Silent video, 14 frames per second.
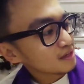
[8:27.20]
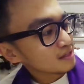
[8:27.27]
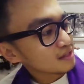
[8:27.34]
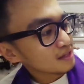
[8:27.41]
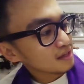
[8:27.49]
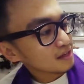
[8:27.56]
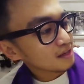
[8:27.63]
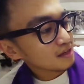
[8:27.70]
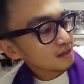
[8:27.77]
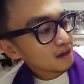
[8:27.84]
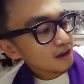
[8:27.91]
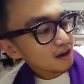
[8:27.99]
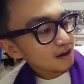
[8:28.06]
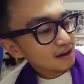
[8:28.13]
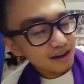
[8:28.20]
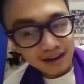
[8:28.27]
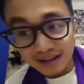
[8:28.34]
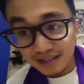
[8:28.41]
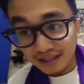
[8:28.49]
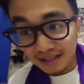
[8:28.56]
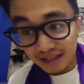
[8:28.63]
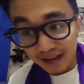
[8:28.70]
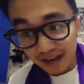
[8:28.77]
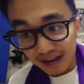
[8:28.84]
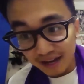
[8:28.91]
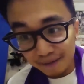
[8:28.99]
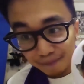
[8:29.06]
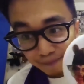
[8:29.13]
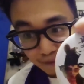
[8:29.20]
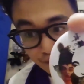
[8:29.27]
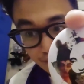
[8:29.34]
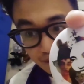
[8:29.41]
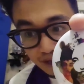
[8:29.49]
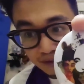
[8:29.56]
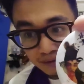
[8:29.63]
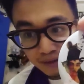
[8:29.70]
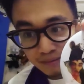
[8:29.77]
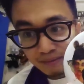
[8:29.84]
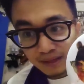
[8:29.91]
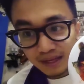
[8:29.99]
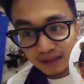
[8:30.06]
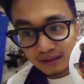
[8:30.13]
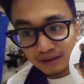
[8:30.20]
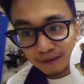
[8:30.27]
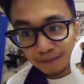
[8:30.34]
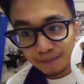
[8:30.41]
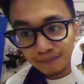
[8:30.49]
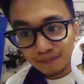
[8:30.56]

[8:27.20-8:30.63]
I see the cat. We'll get to him later.